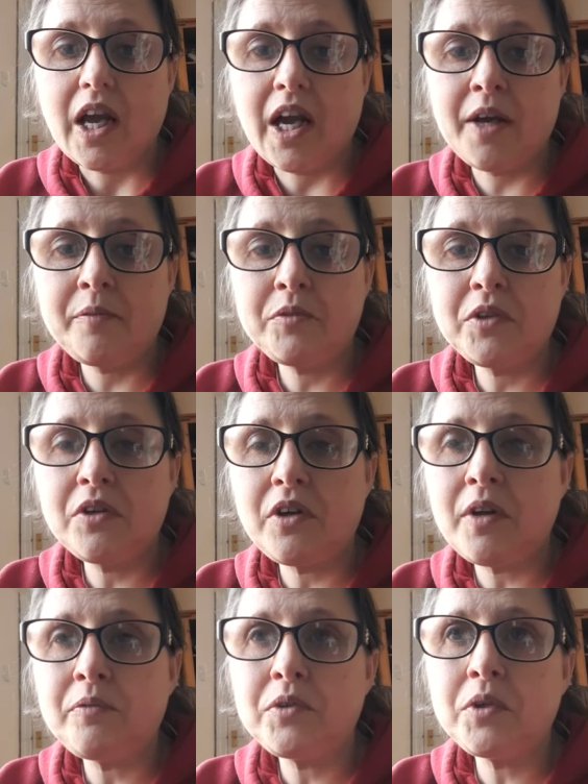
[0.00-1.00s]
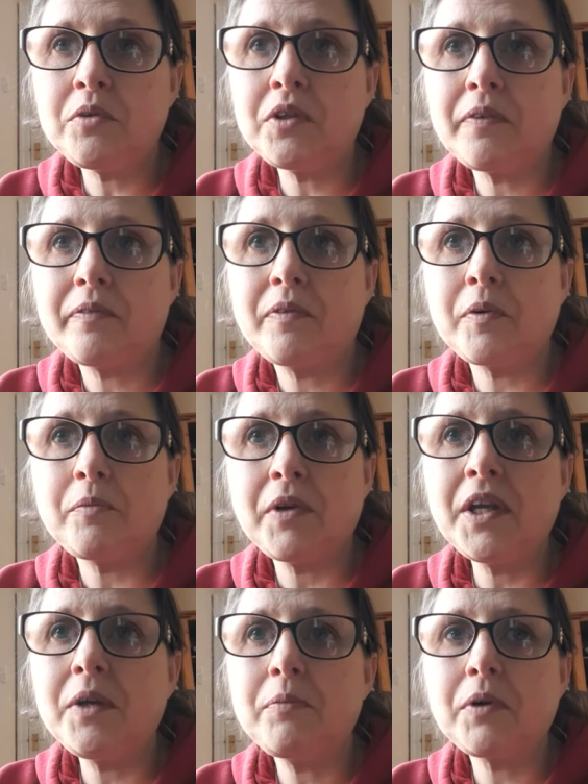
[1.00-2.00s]
I'm doing it for
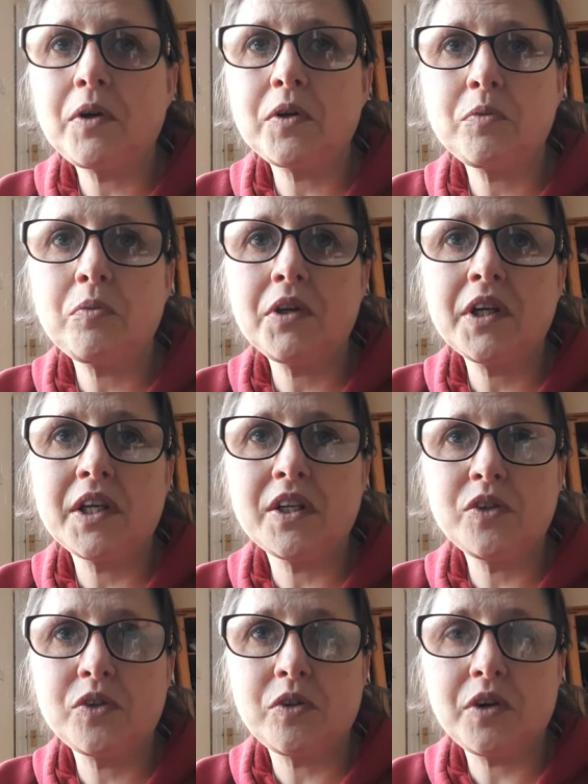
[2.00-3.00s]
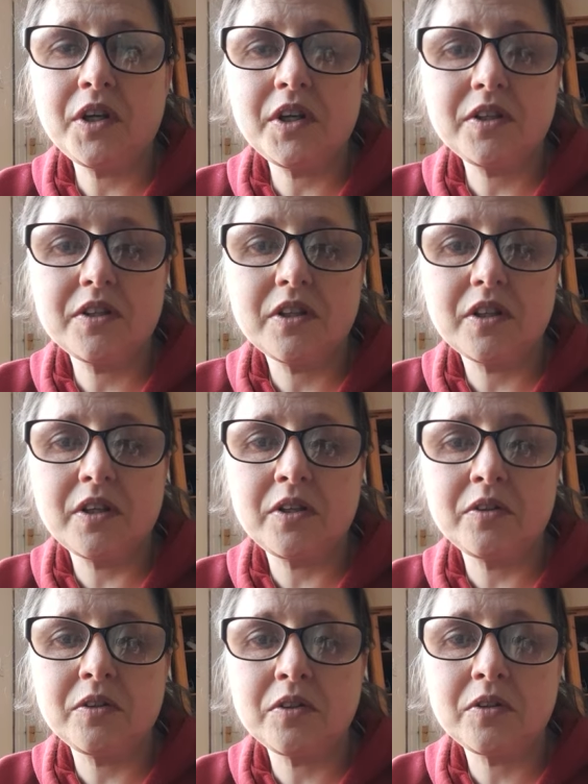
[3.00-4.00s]
me, because one, I enjoy it,
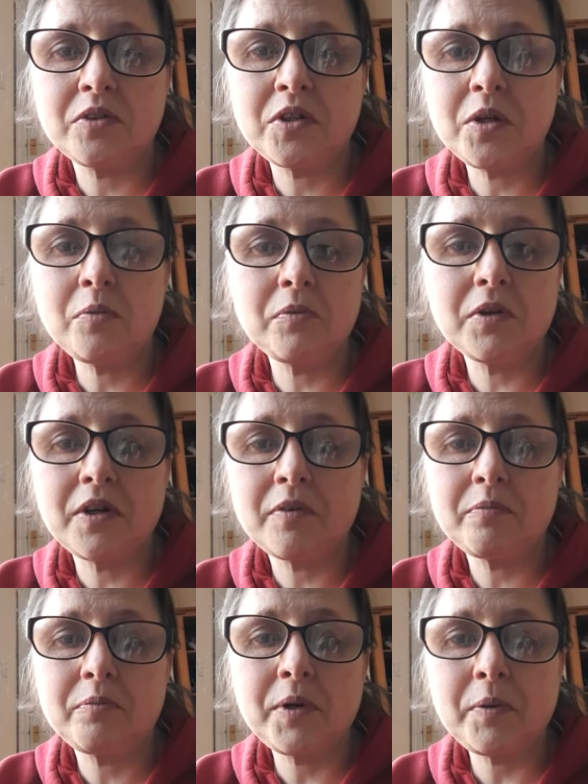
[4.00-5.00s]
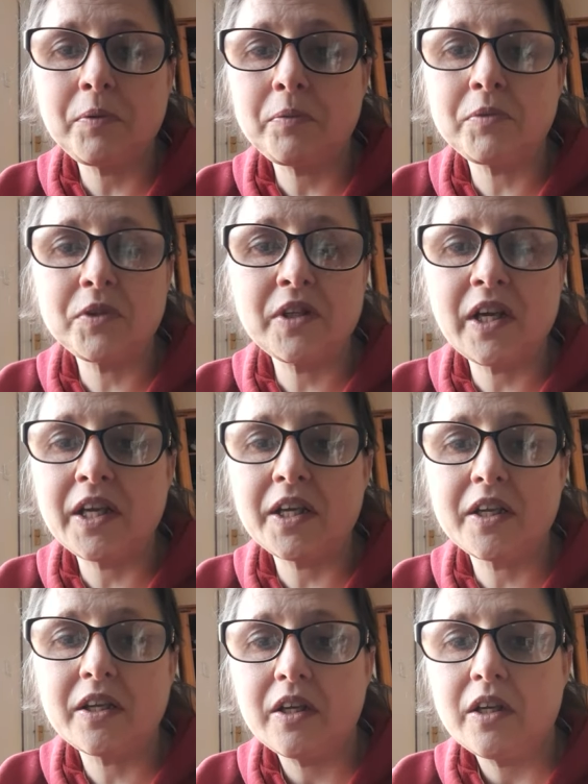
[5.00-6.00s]
and two, and people must
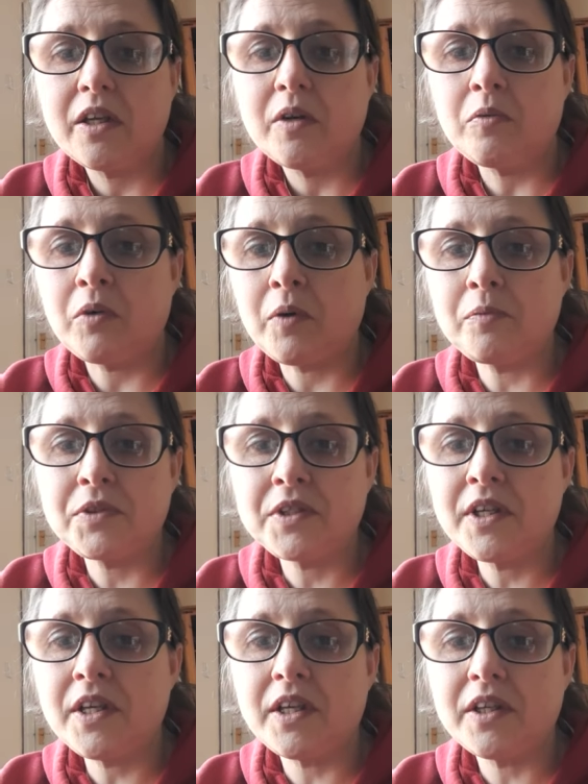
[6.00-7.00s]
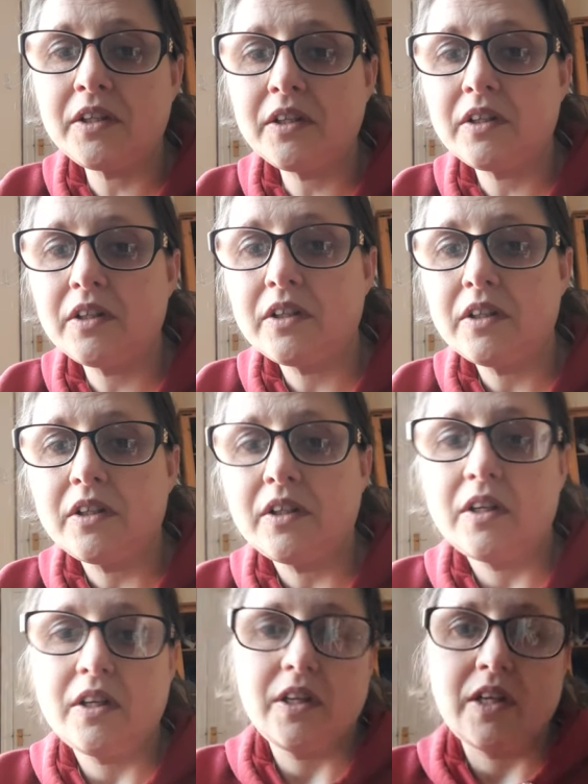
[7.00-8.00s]
like what I'm seeing,
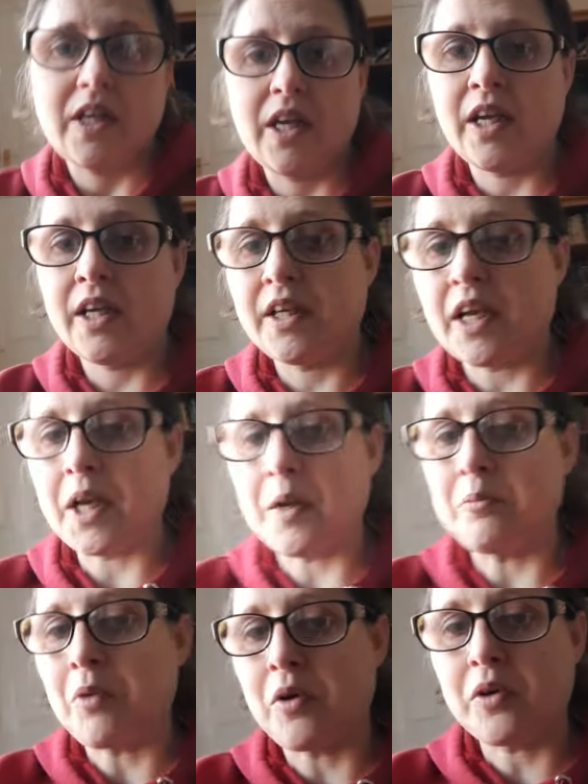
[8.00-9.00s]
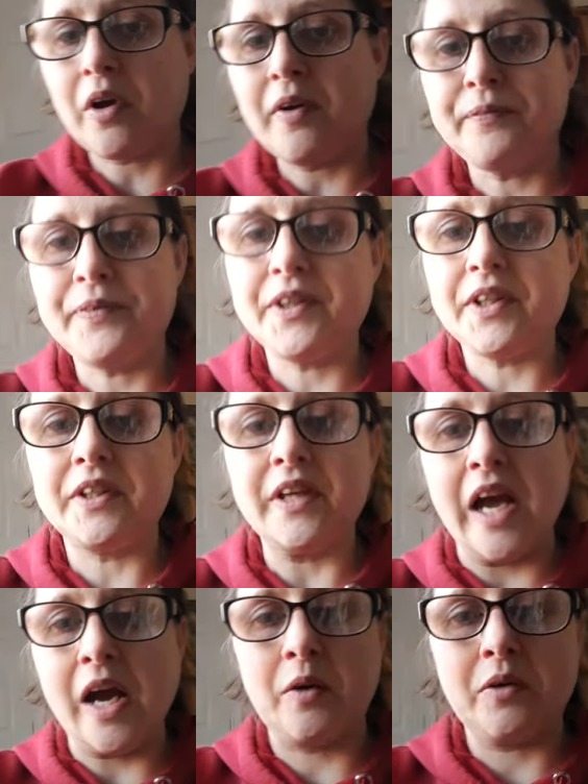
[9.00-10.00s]
and I'm more confident
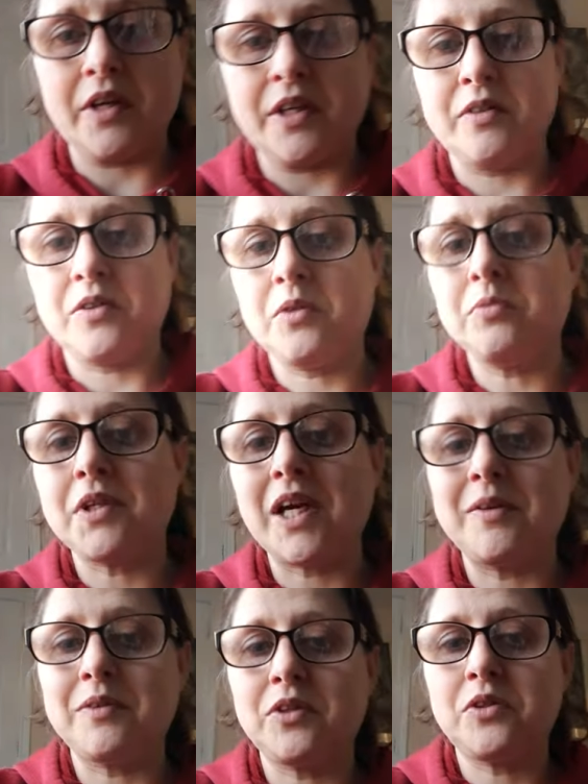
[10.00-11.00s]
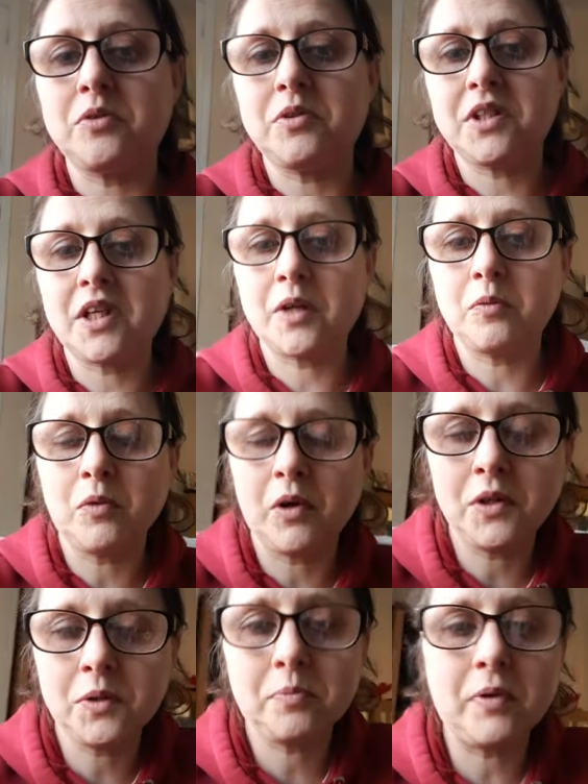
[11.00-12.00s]
now, and sometimes I do singing
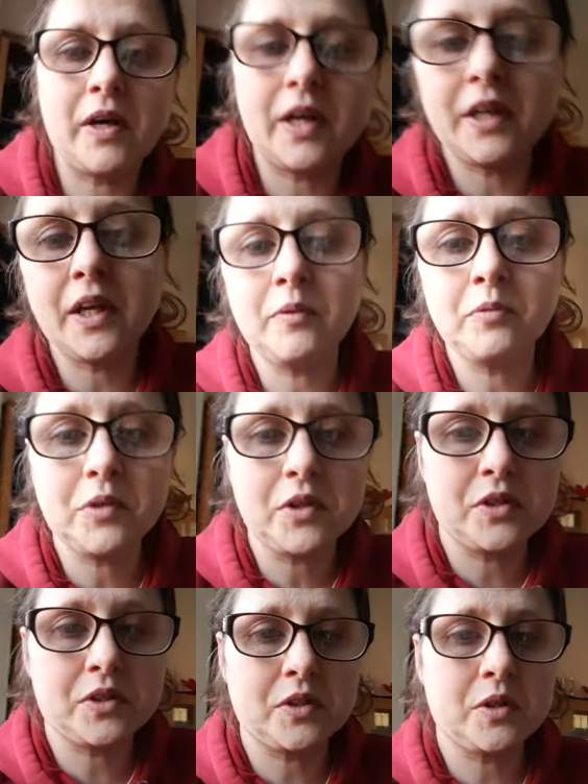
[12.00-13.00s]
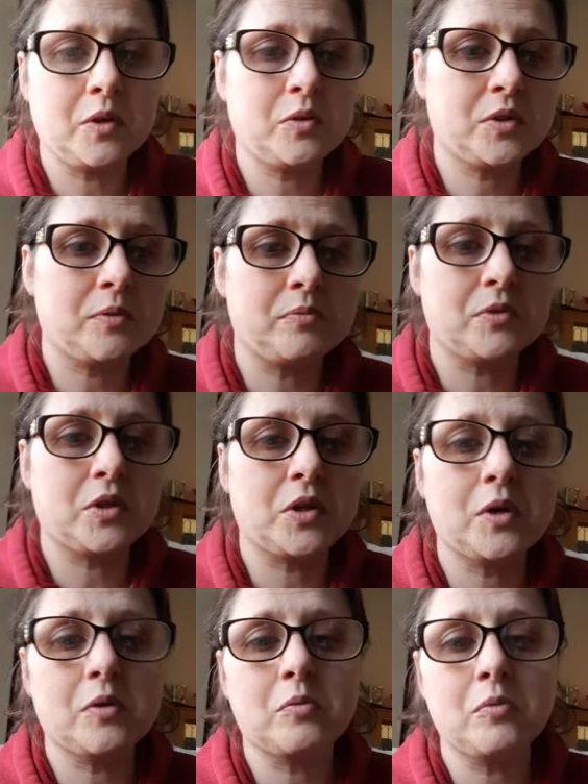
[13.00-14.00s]
ones, but I am going to do some
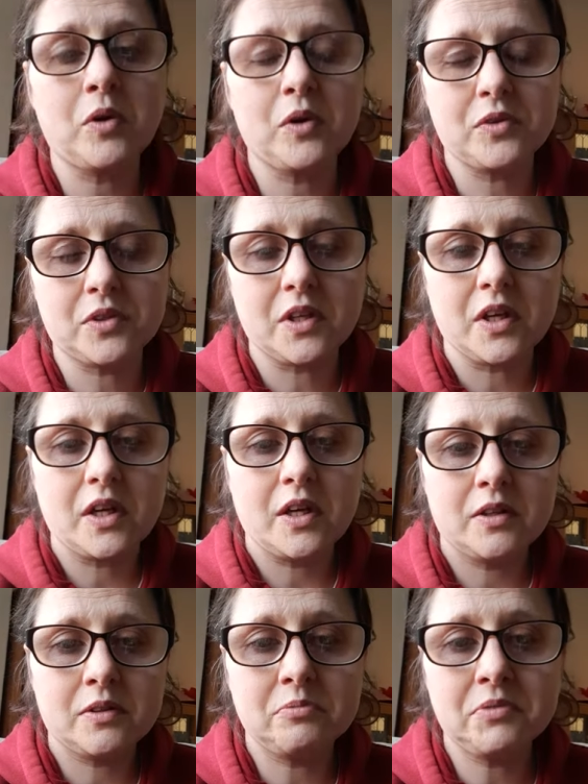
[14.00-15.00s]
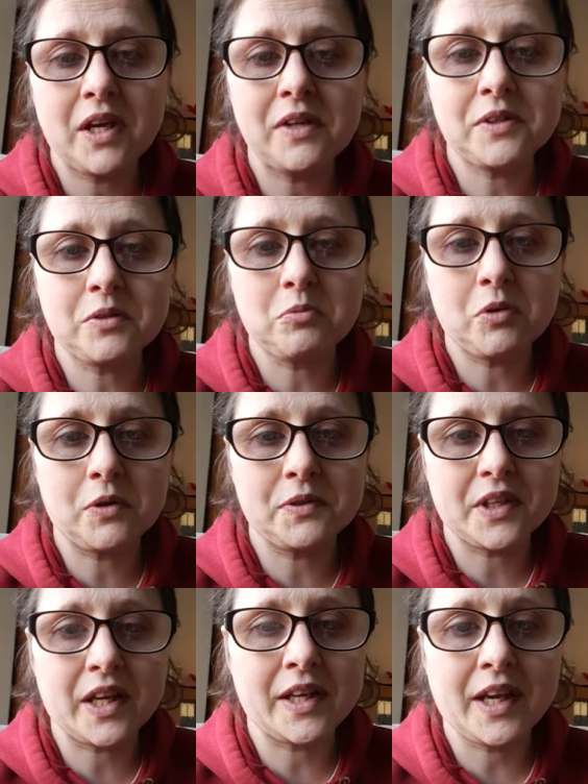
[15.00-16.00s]
cooking ones, some dancing
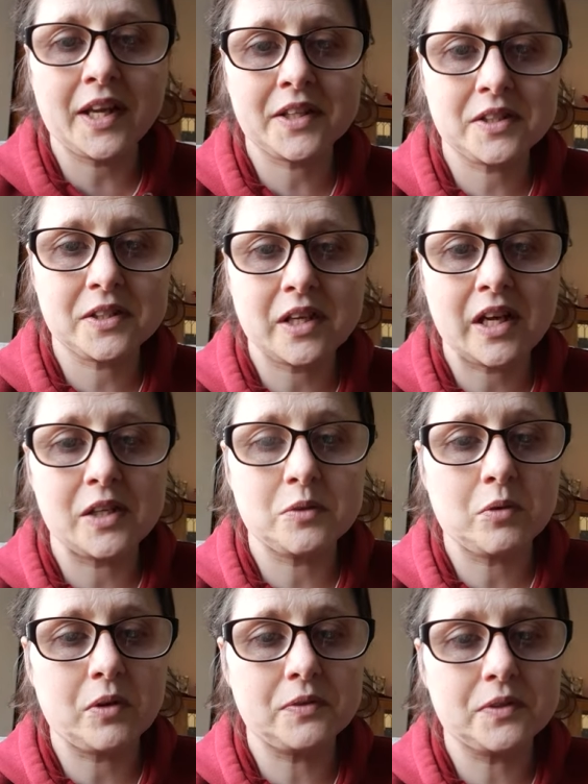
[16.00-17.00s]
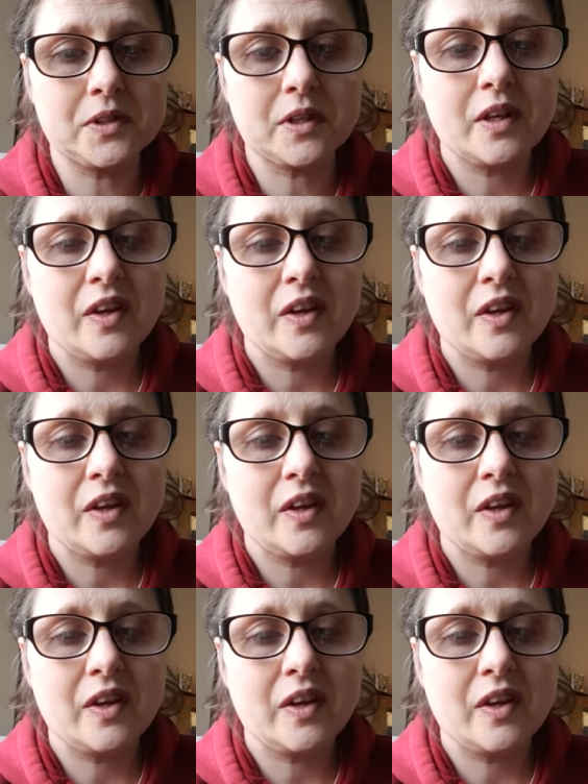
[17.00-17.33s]
ones, and exercise ones.